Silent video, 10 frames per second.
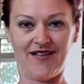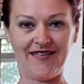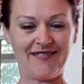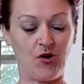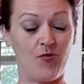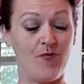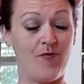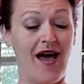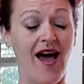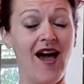Let's go
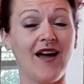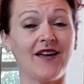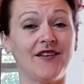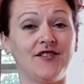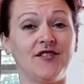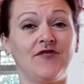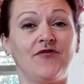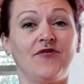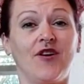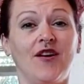back to
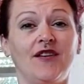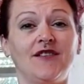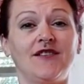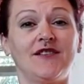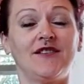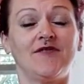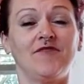front.